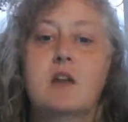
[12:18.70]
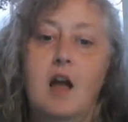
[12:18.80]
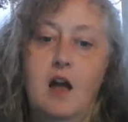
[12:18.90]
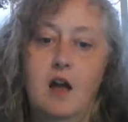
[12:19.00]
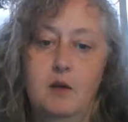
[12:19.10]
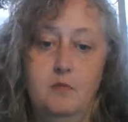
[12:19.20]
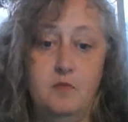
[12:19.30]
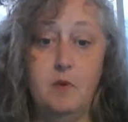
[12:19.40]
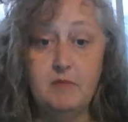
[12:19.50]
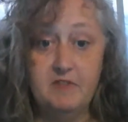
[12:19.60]
uh,
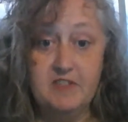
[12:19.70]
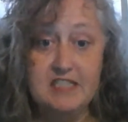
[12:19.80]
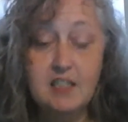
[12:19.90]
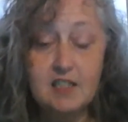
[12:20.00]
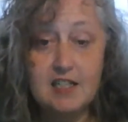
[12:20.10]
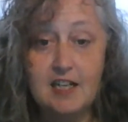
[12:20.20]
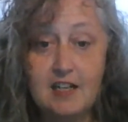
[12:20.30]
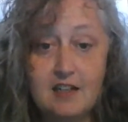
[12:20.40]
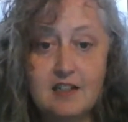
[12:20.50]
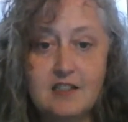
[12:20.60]
from the facility
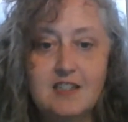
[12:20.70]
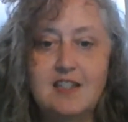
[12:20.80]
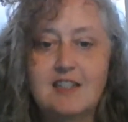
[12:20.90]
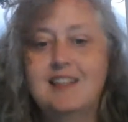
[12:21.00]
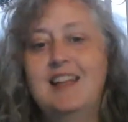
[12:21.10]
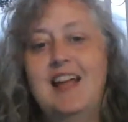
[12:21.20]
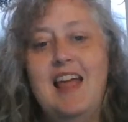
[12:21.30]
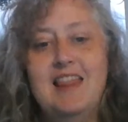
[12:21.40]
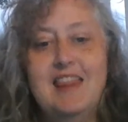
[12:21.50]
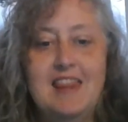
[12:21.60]

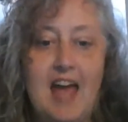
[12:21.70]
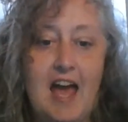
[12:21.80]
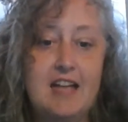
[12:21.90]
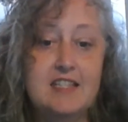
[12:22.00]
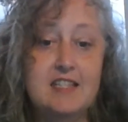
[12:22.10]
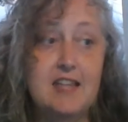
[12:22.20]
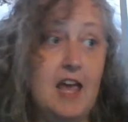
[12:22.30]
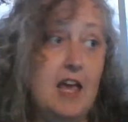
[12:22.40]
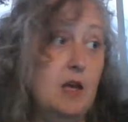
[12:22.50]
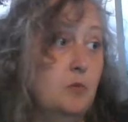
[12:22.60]
that
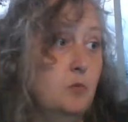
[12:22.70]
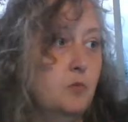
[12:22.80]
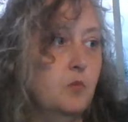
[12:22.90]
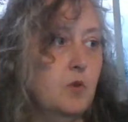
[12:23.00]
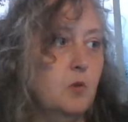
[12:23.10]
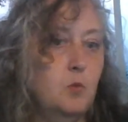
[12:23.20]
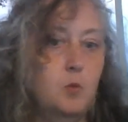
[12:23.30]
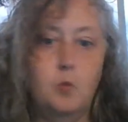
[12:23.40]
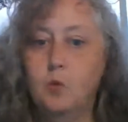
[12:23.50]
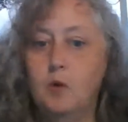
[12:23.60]
they
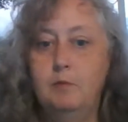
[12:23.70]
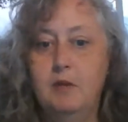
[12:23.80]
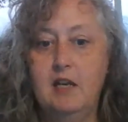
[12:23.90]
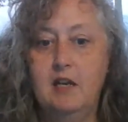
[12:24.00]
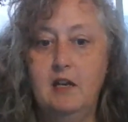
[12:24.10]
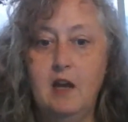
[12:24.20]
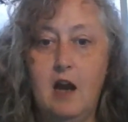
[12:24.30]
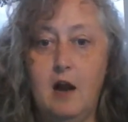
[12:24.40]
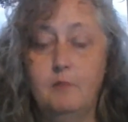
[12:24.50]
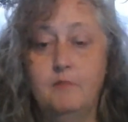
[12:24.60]
would be
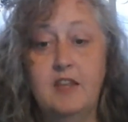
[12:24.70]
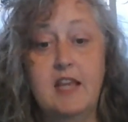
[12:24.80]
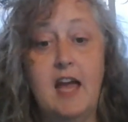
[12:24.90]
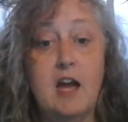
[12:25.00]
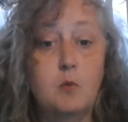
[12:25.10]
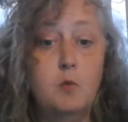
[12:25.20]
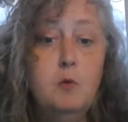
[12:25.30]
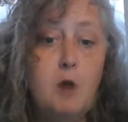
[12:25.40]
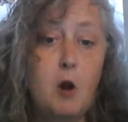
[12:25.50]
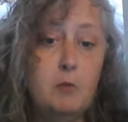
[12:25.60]
um, that they had a
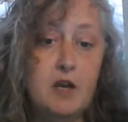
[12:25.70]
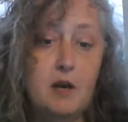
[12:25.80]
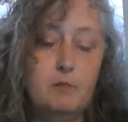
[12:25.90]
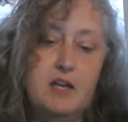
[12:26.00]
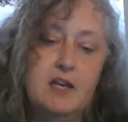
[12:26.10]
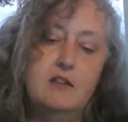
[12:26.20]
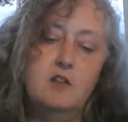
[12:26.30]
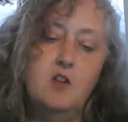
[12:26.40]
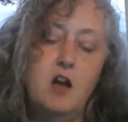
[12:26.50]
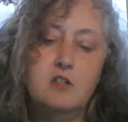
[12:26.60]
room open up in the
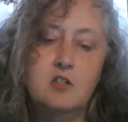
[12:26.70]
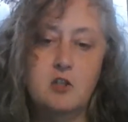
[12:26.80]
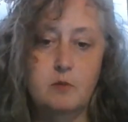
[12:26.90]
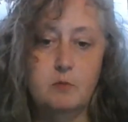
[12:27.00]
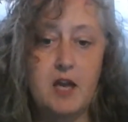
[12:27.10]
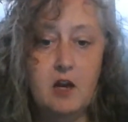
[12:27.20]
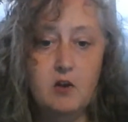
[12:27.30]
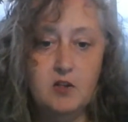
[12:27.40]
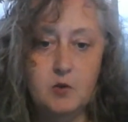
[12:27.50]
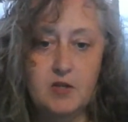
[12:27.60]
long-term care
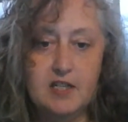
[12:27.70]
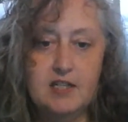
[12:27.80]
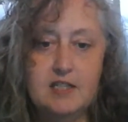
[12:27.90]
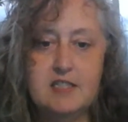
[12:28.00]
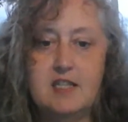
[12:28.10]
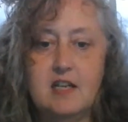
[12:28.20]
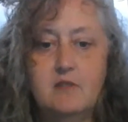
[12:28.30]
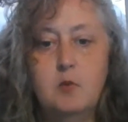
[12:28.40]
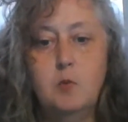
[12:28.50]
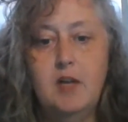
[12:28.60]
unit instead of
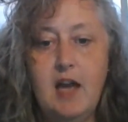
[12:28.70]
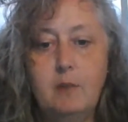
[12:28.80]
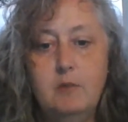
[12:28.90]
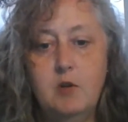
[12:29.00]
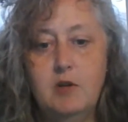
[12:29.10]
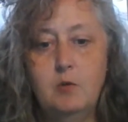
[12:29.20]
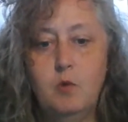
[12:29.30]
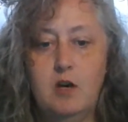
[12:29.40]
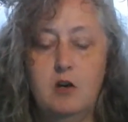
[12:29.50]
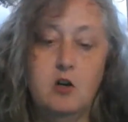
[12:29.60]
the rehab unit
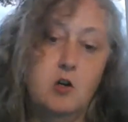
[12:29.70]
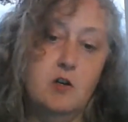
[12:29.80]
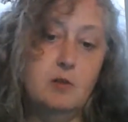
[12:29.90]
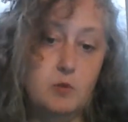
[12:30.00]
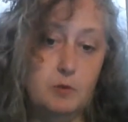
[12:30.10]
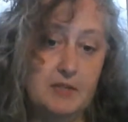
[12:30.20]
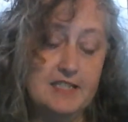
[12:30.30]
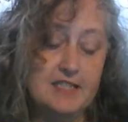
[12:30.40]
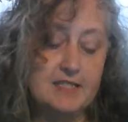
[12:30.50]
where her current room is.